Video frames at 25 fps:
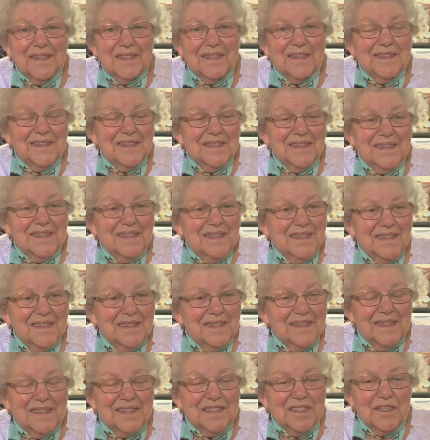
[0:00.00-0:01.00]

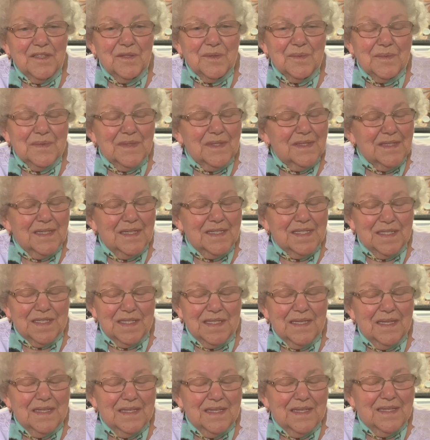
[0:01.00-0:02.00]
it'll
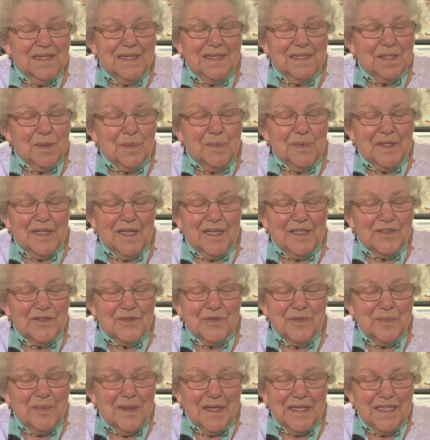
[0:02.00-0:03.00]
be going
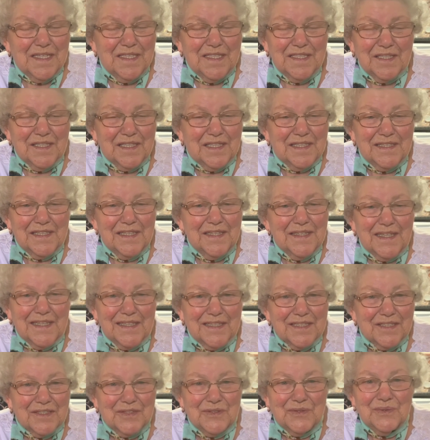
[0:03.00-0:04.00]
round my head a whole
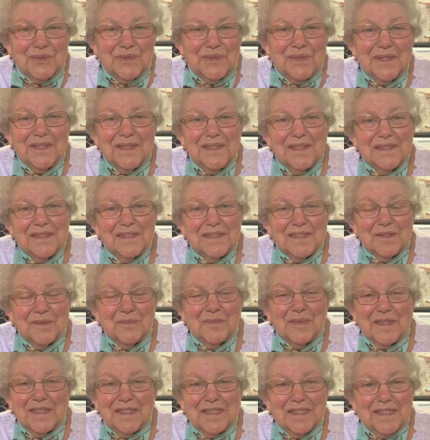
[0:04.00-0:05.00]
night now till
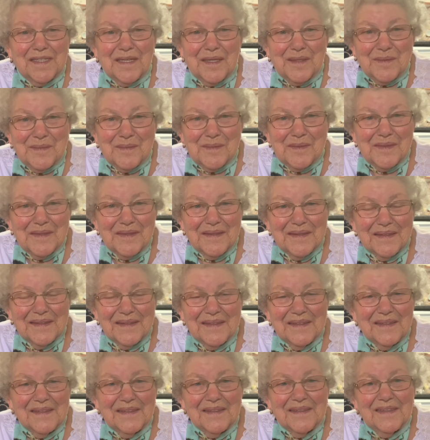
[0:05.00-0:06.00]
bedtime.
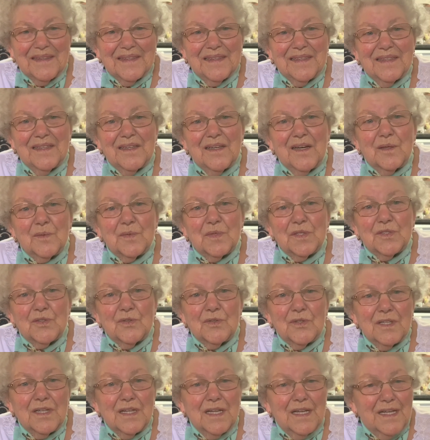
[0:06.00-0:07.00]
And I'm
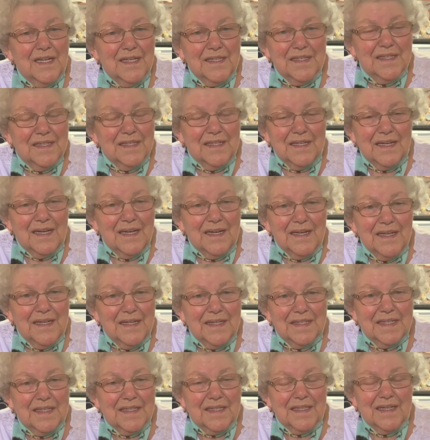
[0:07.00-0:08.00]
so glad and
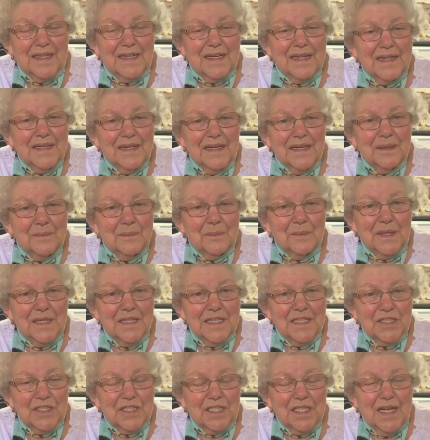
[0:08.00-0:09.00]
it
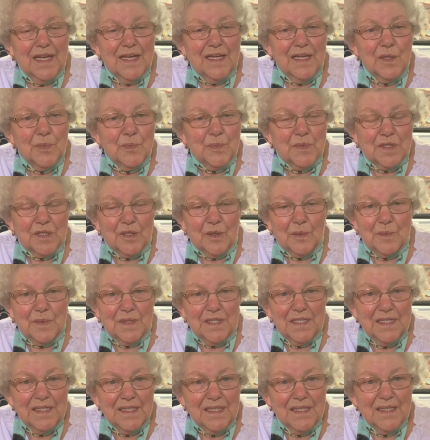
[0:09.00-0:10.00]
managed to help
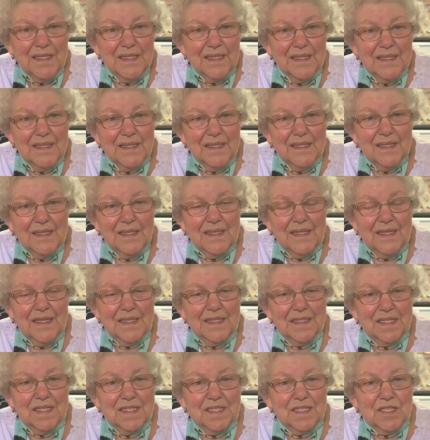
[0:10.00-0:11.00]
somebody.
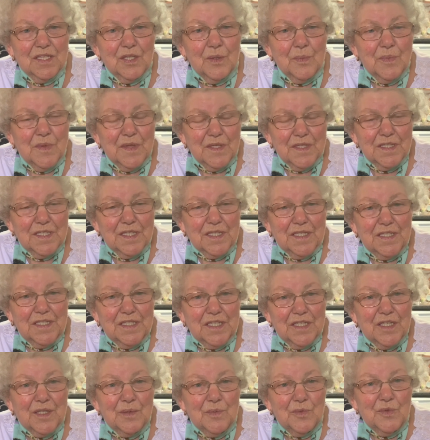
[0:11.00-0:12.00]
Something's going
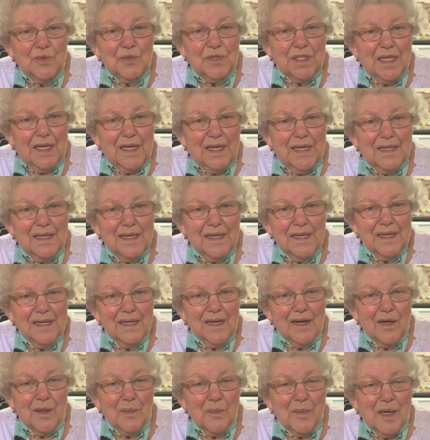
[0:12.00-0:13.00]
to come out
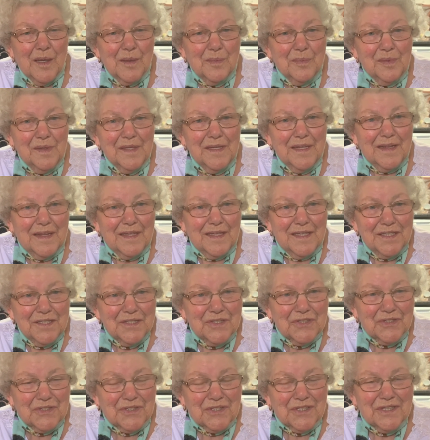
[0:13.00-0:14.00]
of my
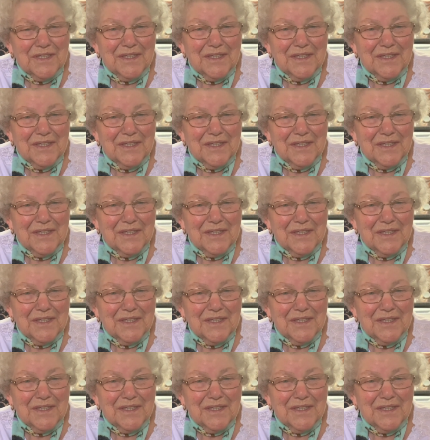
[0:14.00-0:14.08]
blithers